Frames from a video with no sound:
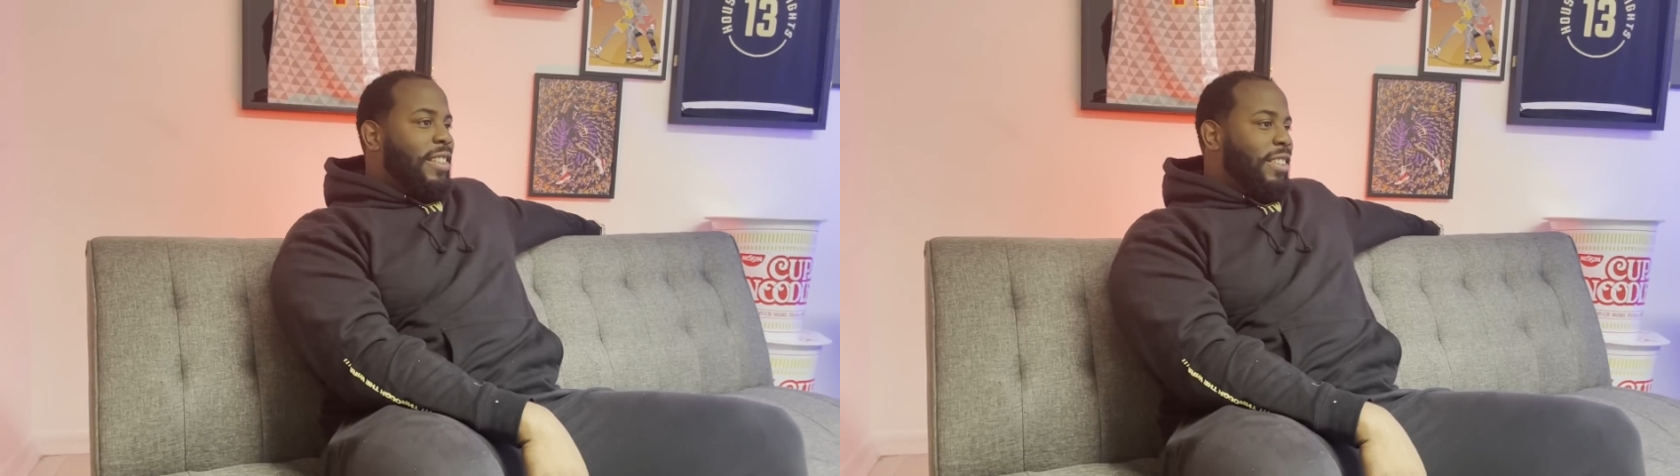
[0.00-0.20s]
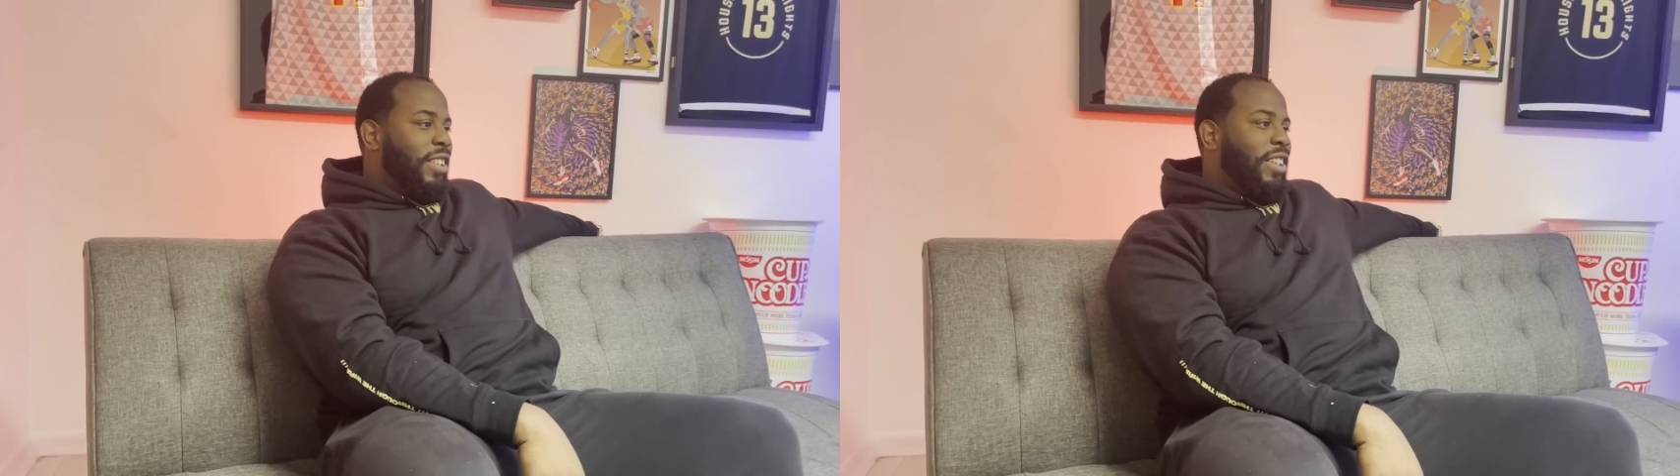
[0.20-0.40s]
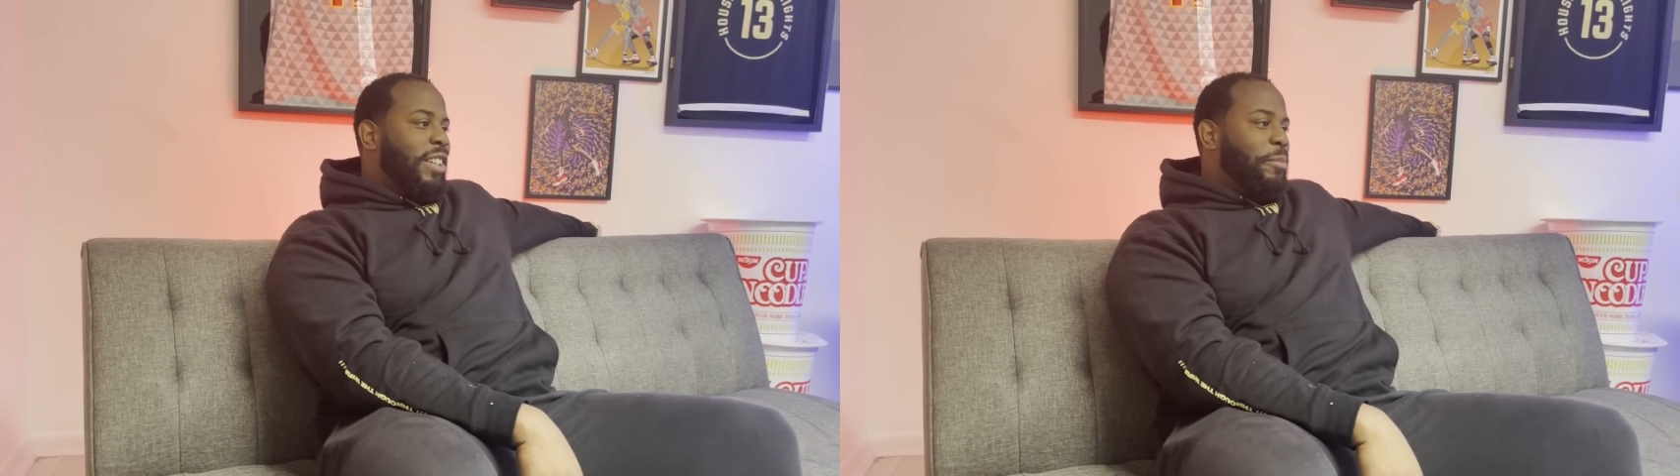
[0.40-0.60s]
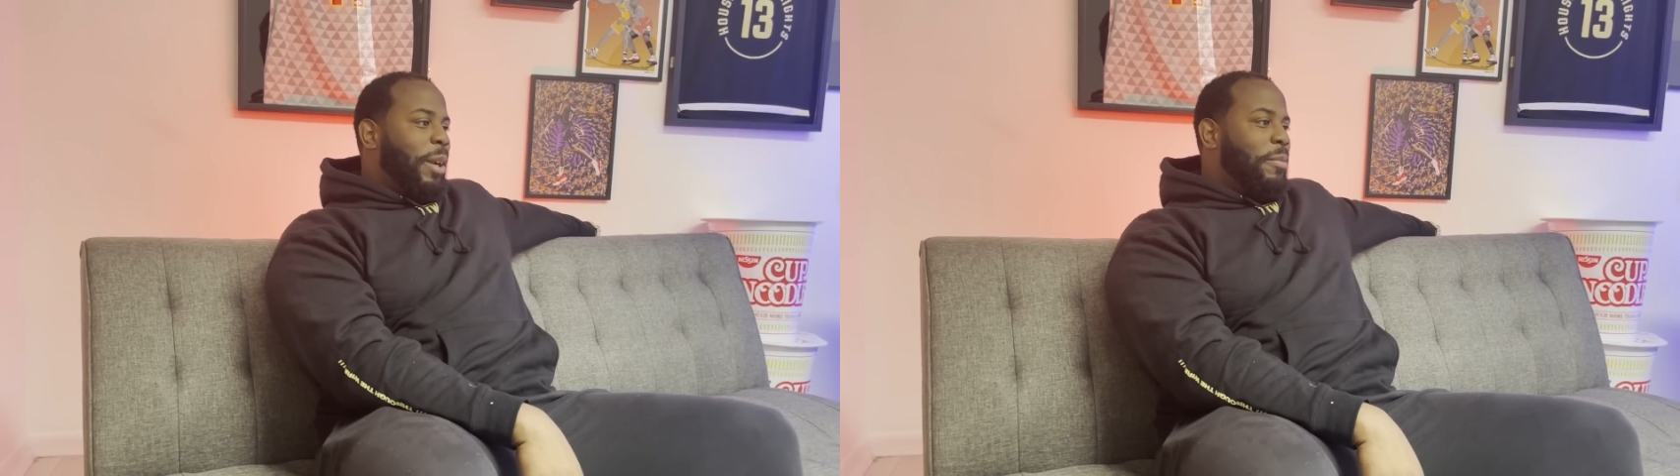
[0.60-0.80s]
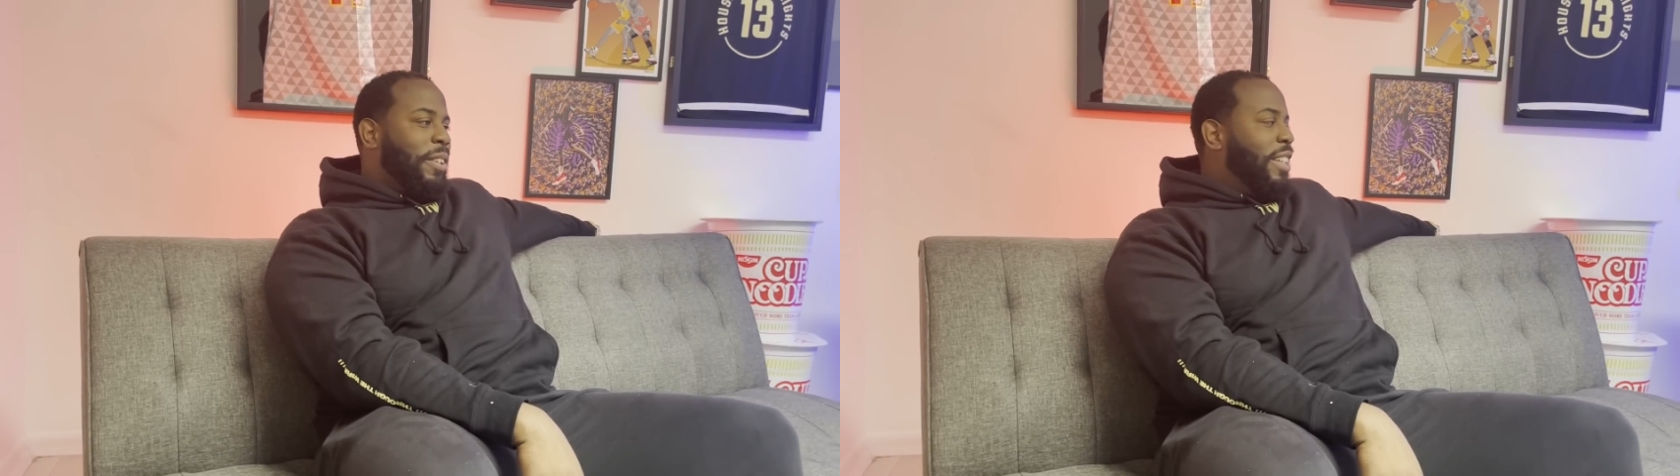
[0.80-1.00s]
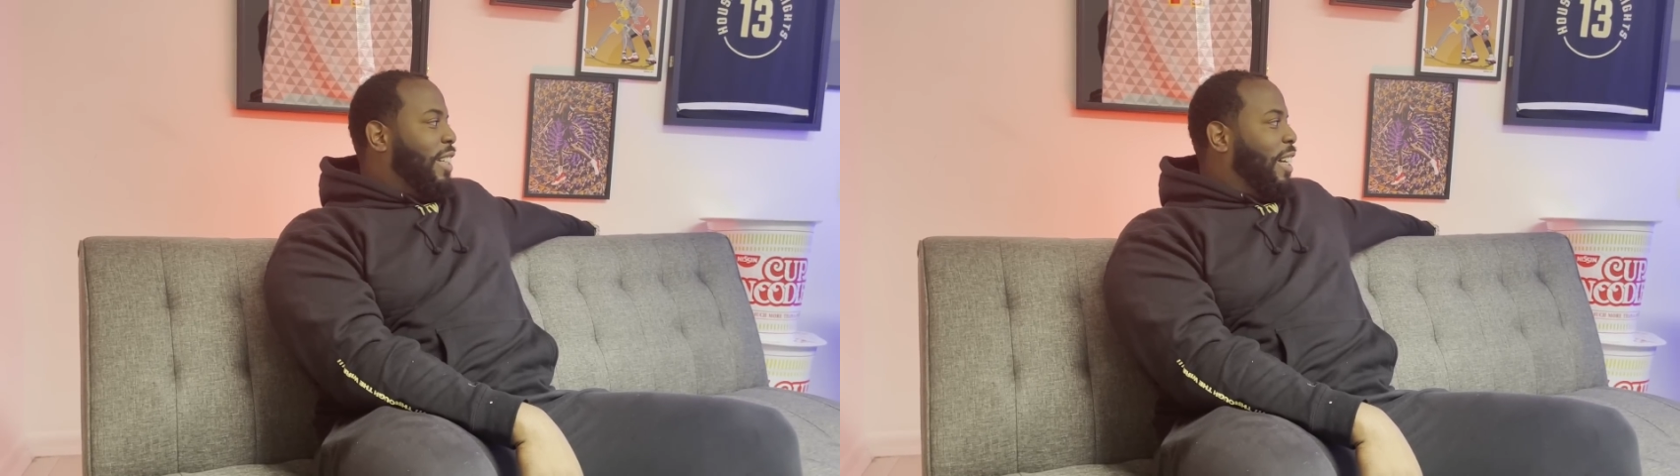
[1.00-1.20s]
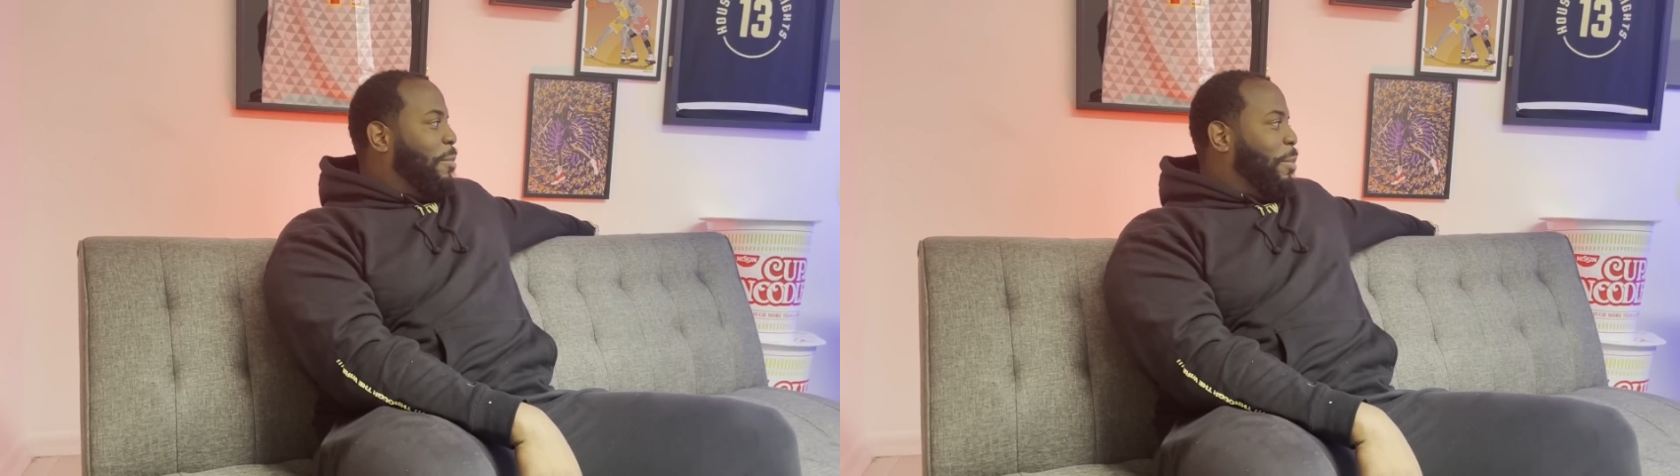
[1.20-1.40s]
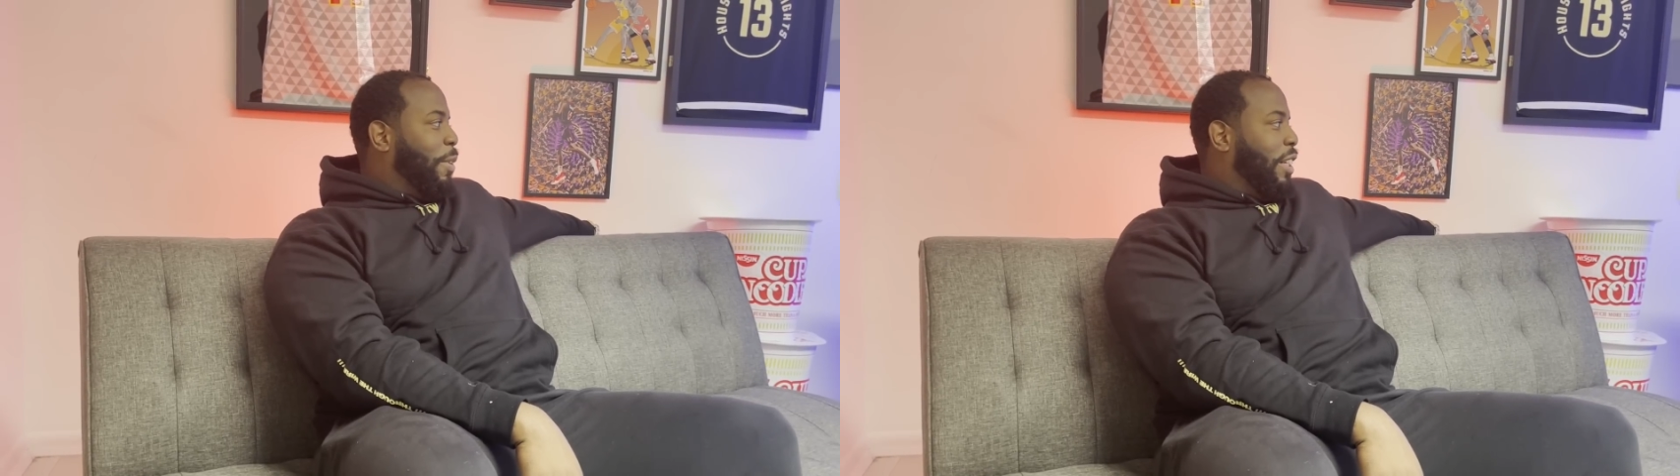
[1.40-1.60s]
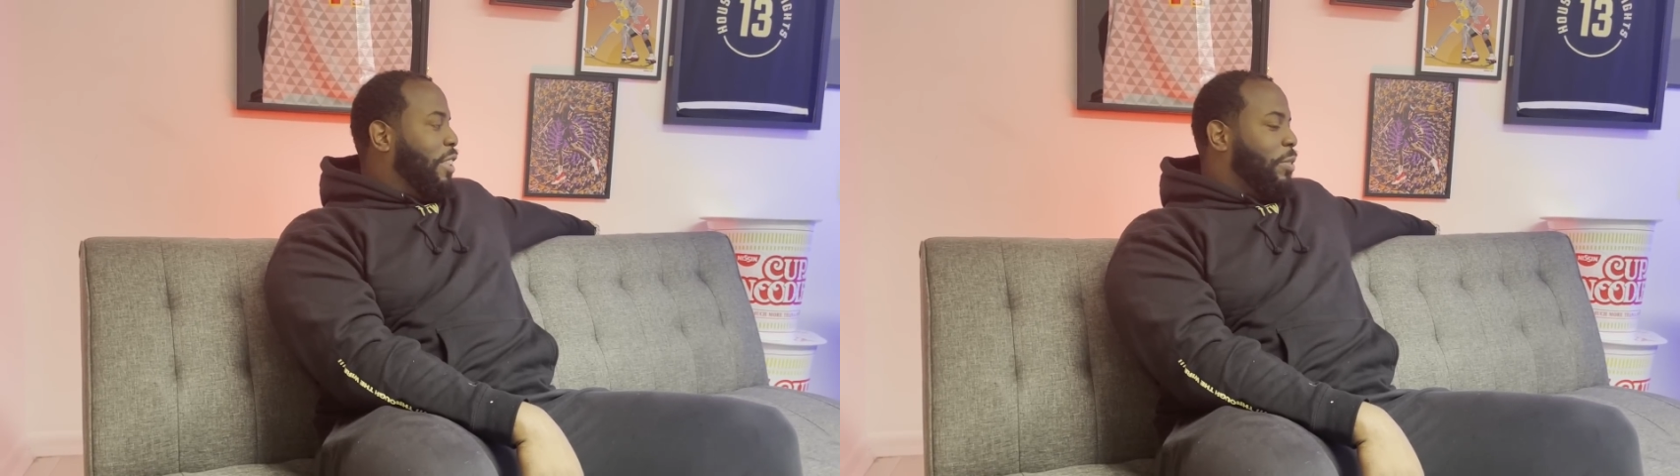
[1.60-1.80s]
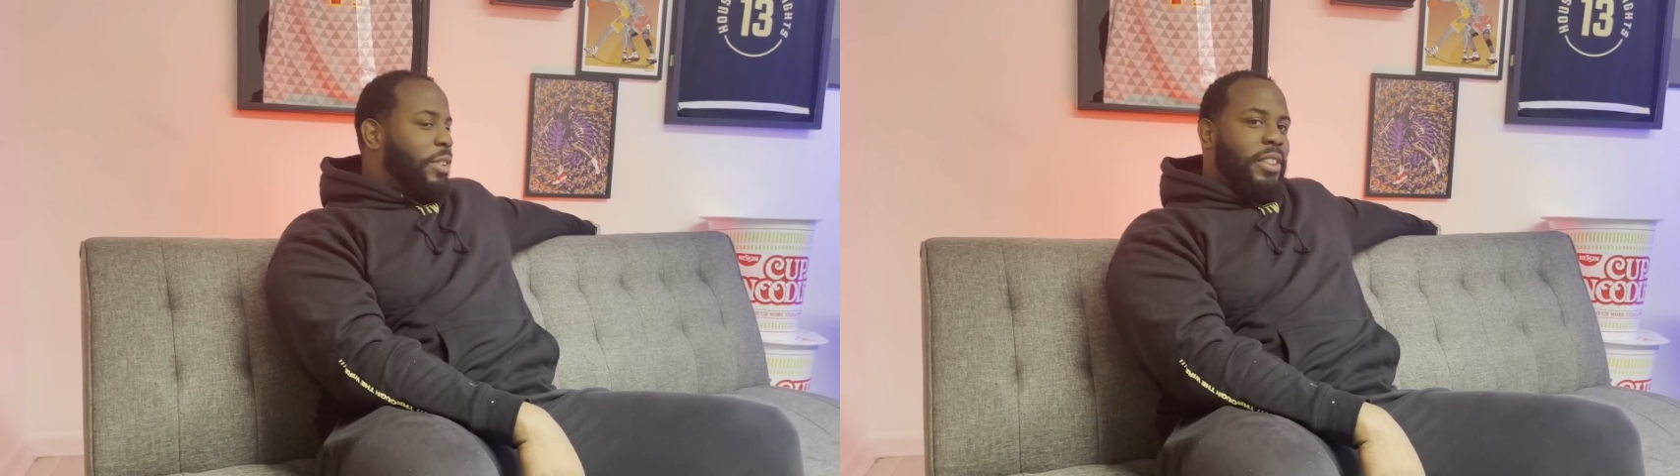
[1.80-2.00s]
No, I'm, I'm ready. I'm practice
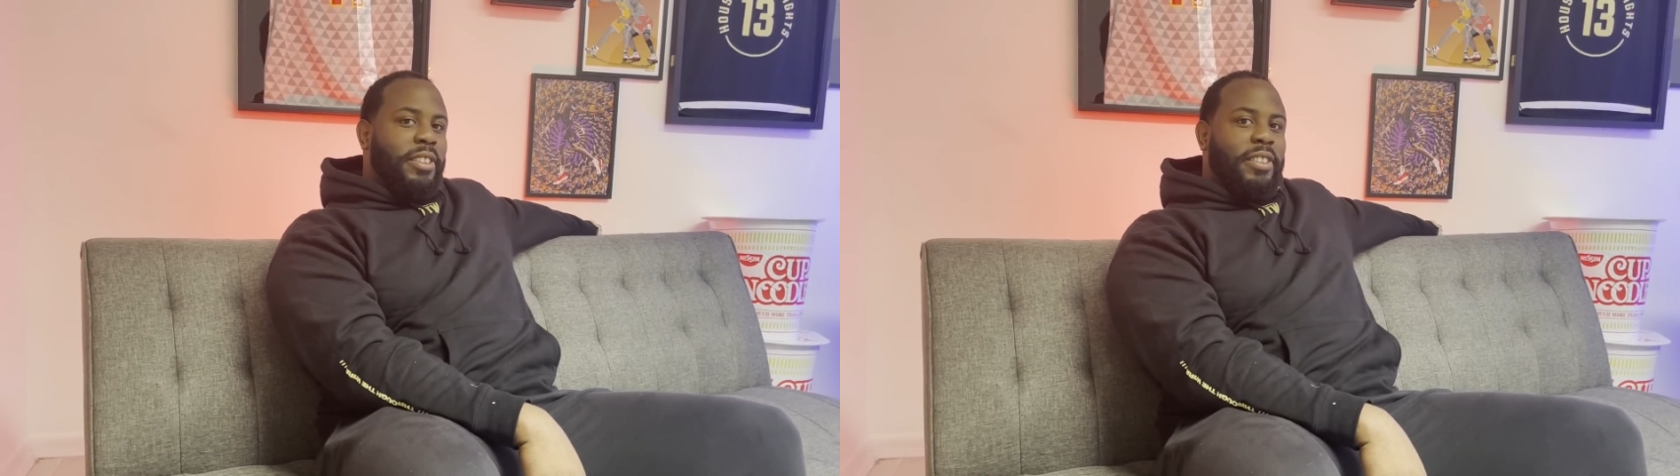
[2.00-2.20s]
with it.